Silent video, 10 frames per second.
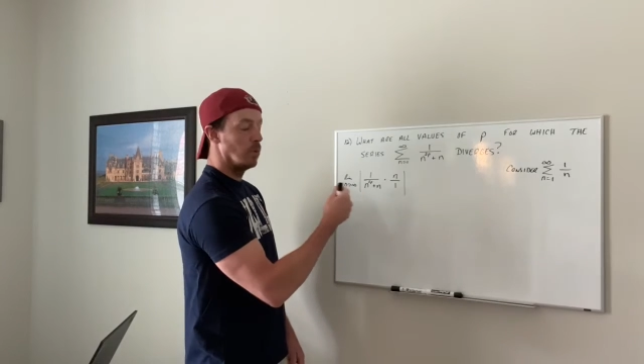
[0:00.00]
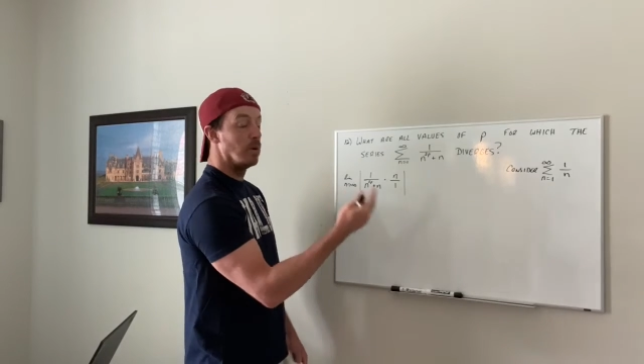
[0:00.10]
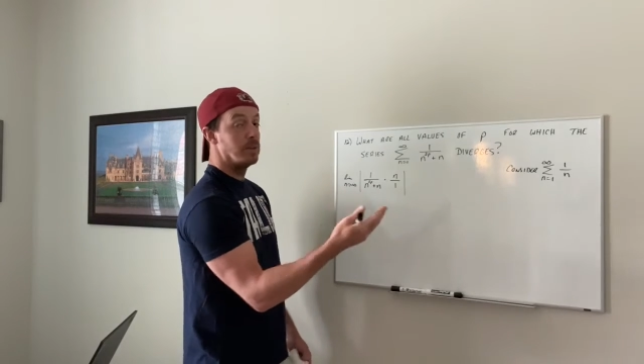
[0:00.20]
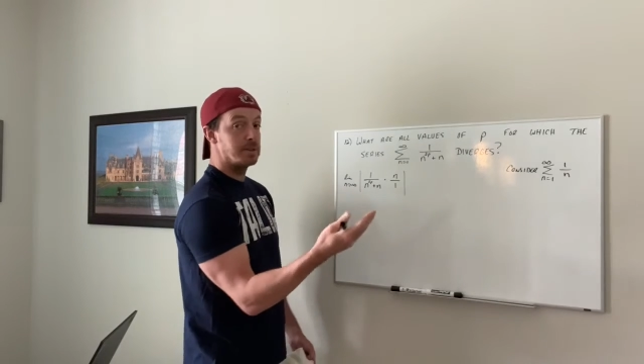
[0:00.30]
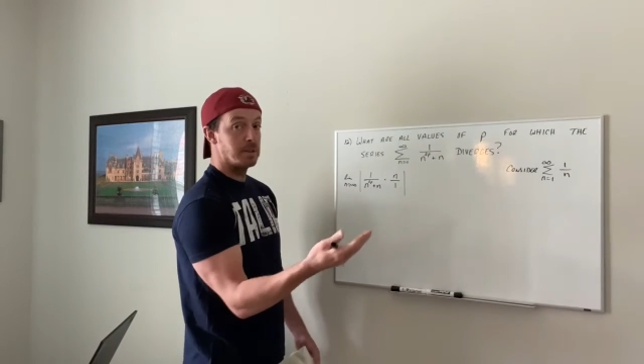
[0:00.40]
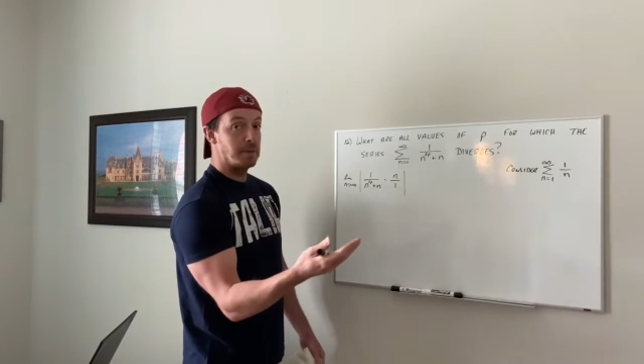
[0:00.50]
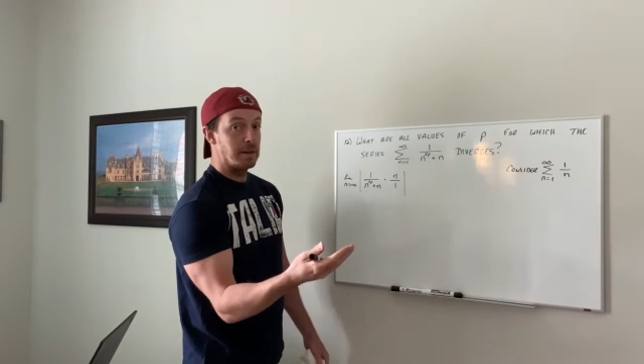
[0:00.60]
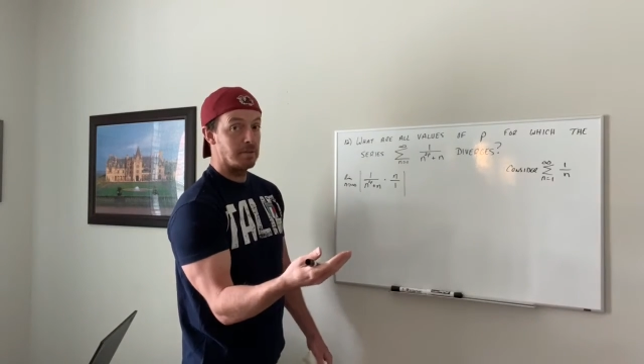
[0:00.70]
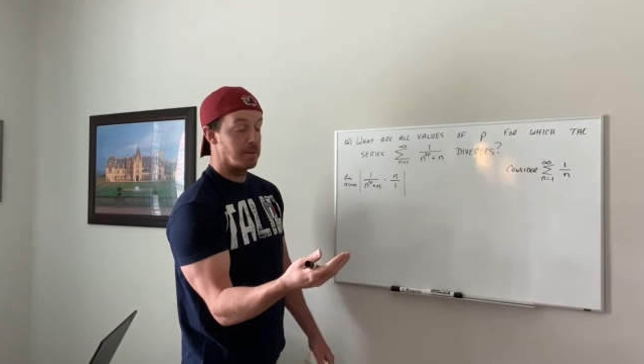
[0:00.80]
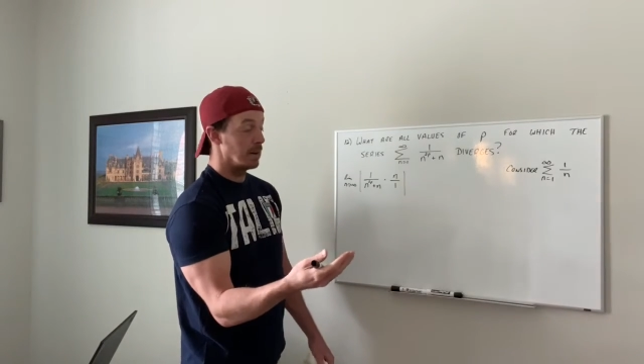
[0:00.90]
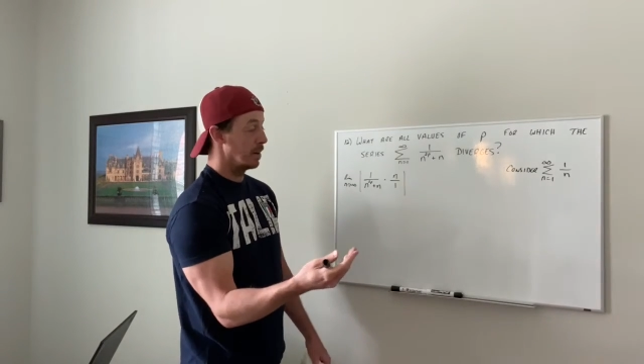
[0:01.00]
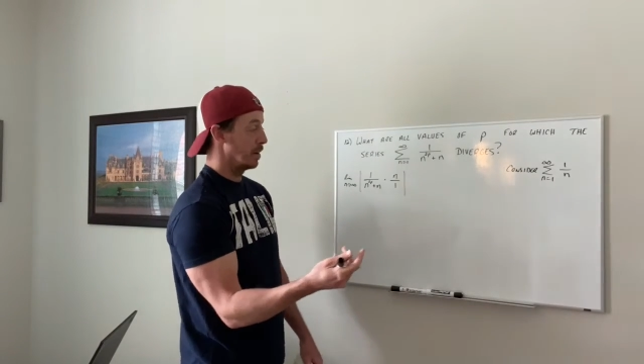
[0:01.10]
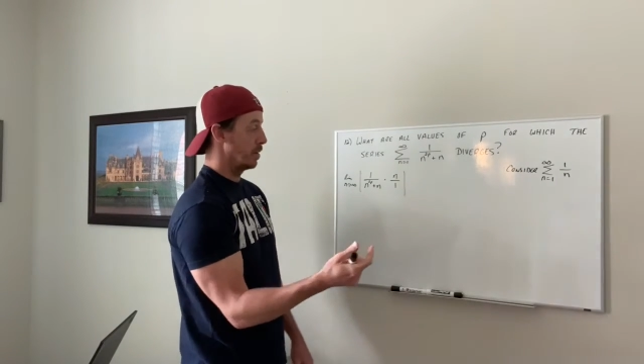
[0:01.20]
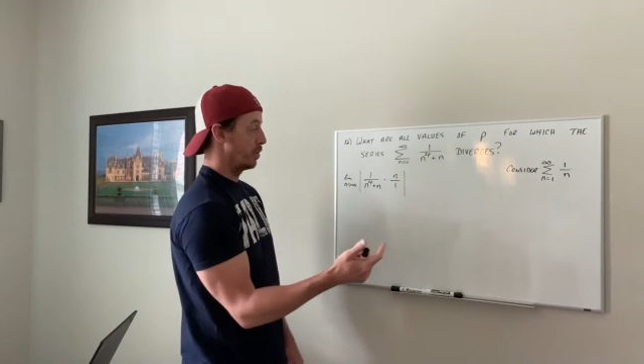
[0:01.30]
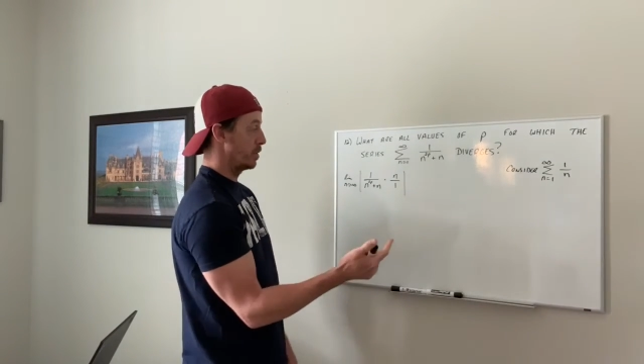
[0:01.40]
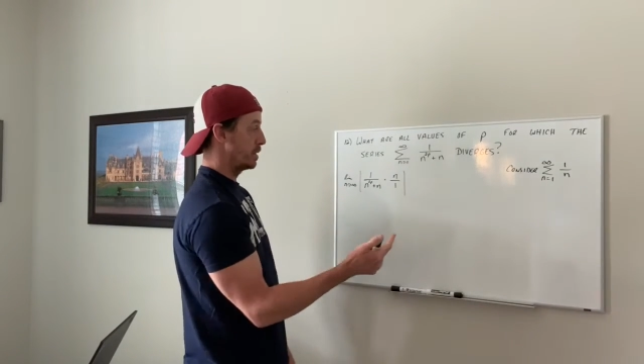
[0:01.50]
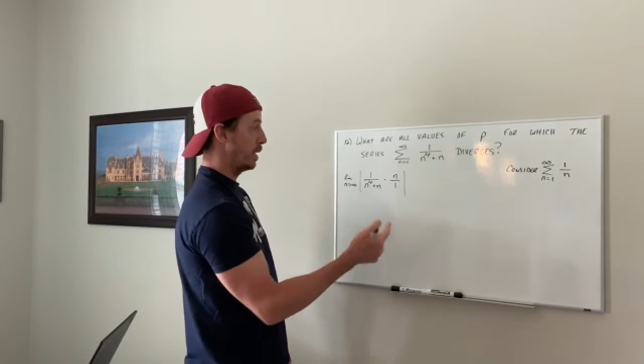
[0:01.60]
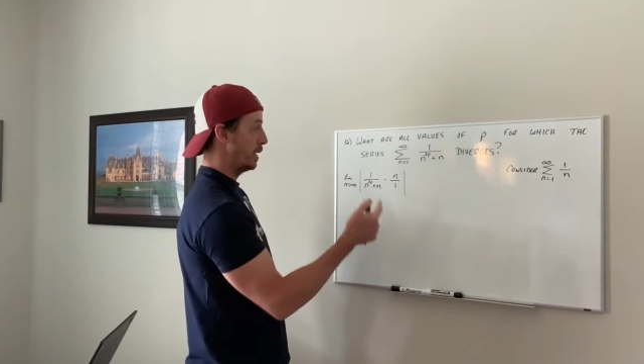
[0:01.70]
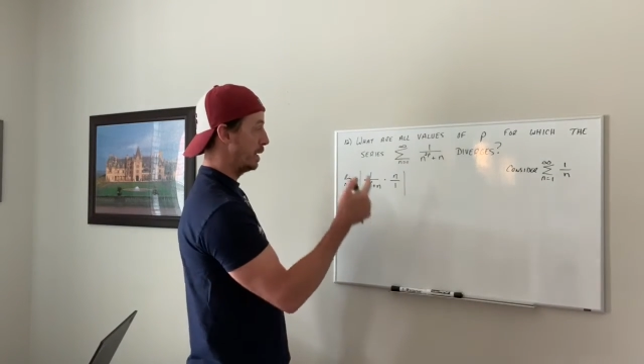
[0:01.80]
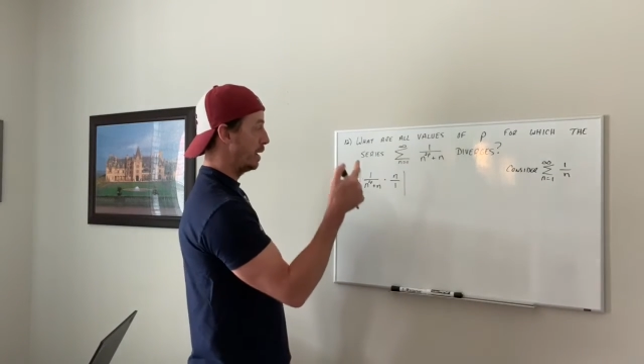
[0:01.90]
want this to be infinity, in other words. I
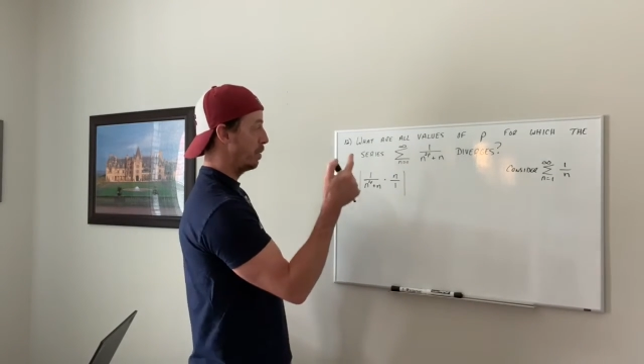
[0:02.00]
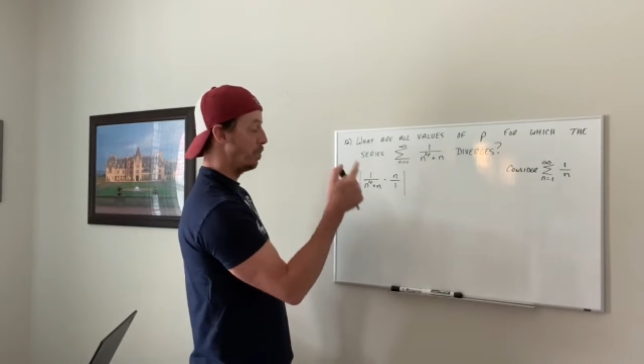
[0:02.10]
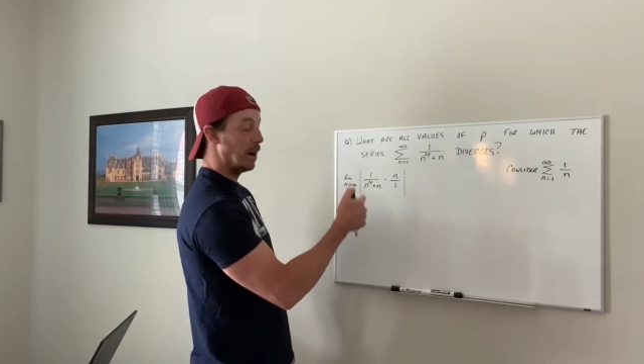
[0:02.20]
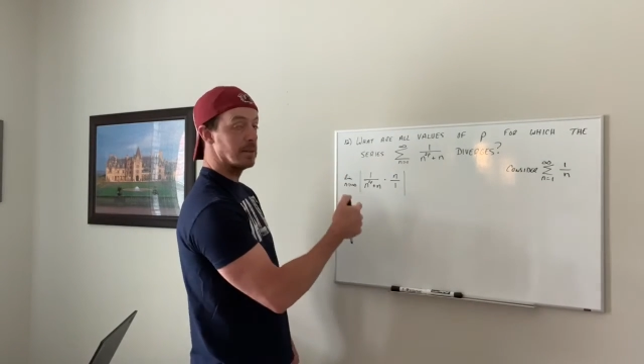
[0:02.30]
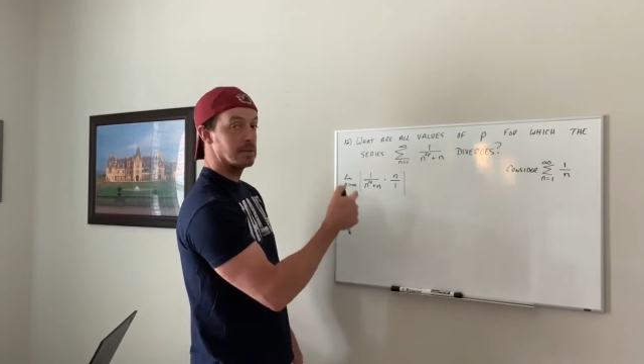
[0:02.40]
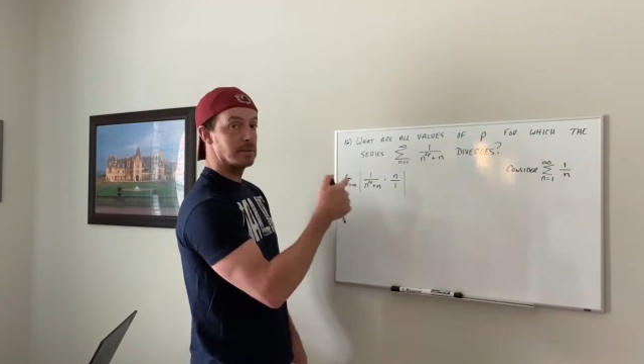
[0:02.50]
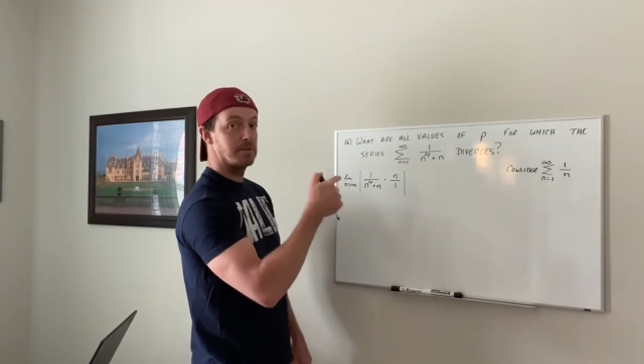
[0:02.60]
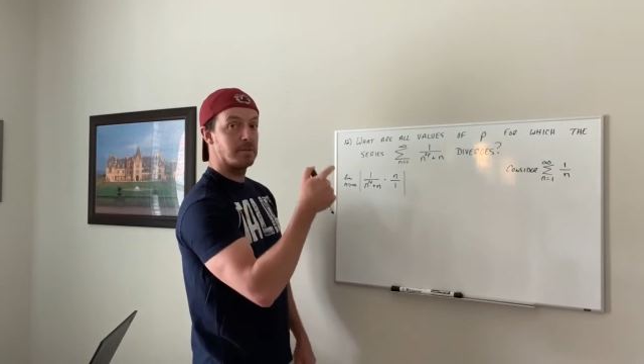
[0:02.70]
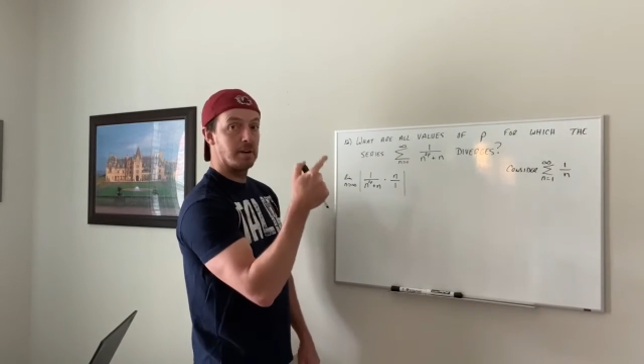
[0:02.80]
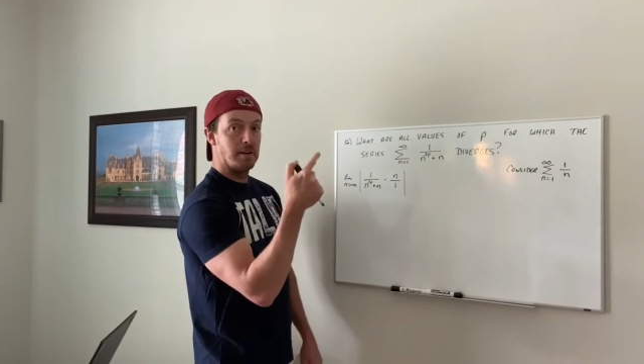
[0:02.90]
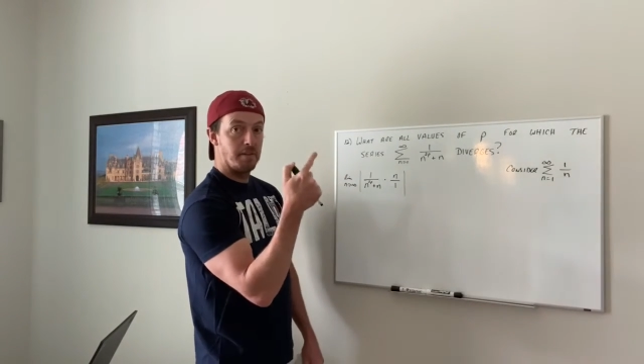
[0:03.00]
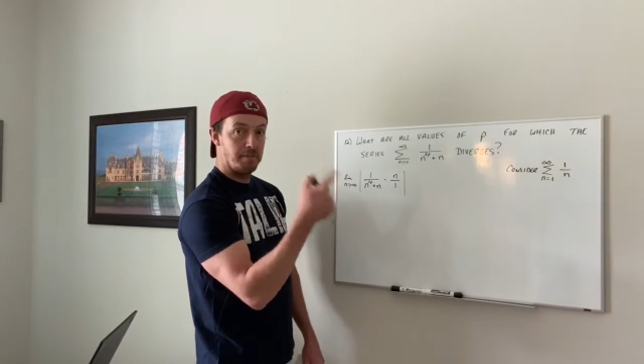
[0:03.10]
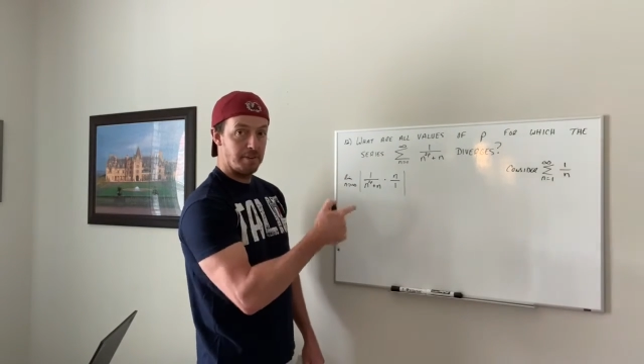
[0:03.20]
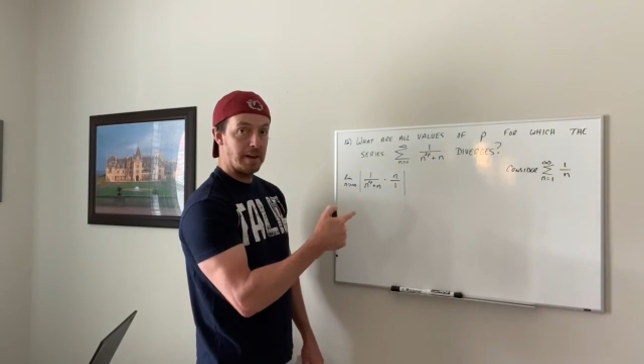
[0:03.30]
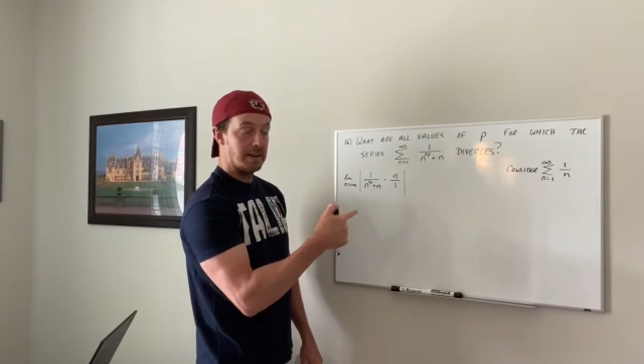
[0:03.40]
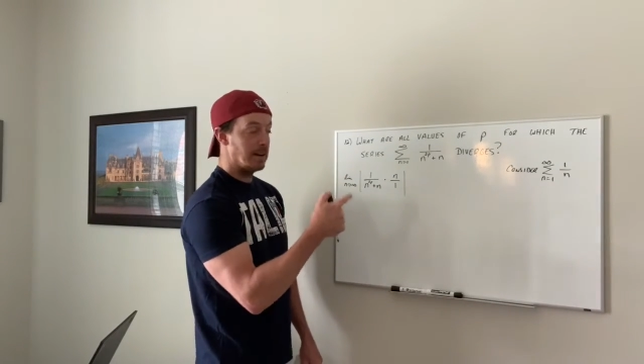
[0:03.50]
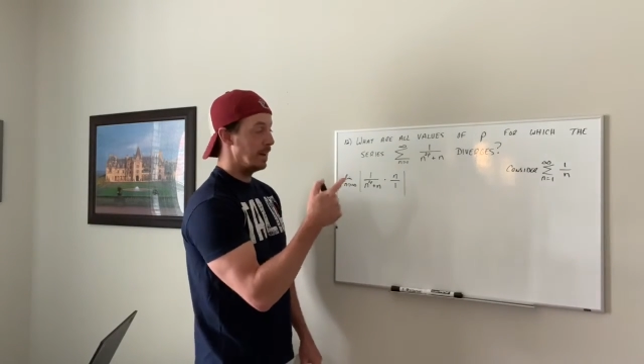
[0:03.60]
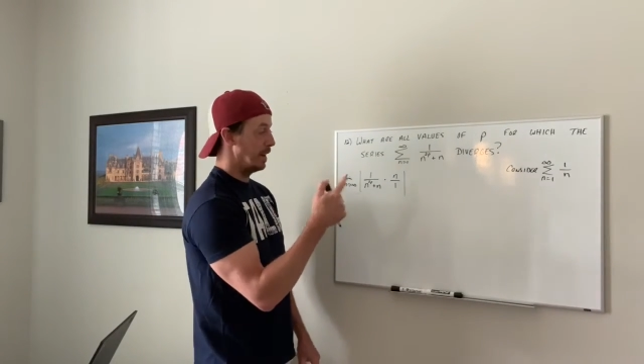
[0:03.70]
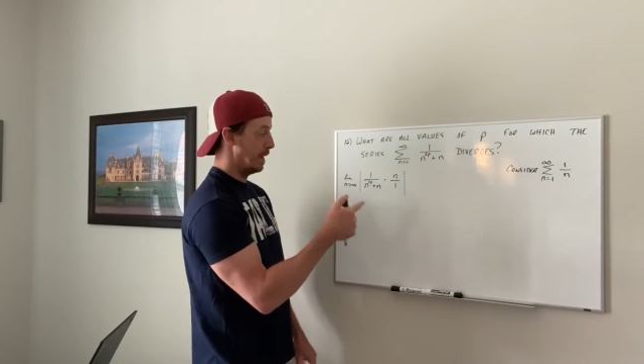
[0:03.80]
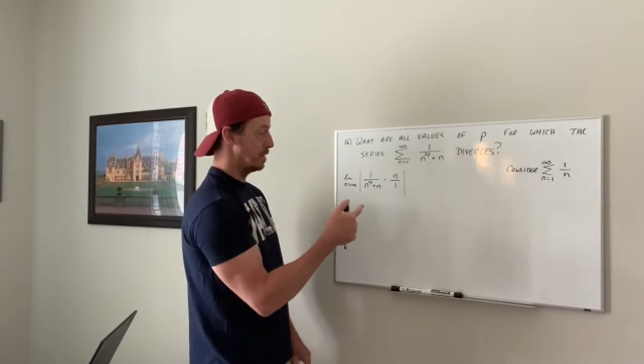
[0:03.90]
need a positive
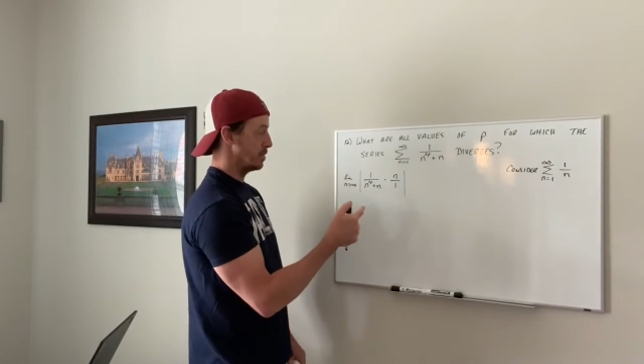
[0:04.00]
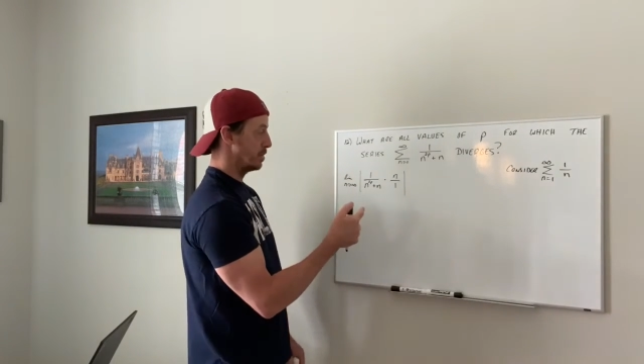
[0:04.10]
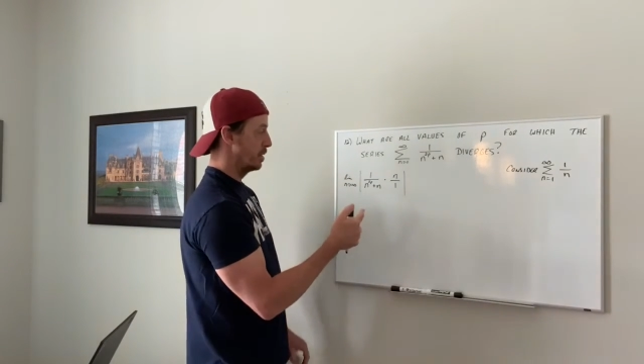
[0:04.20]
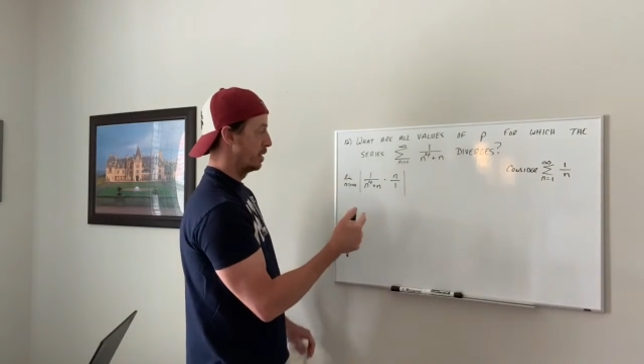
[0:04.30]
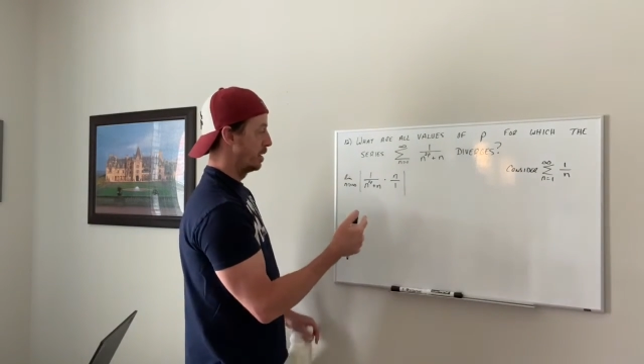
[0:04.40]
finite answer.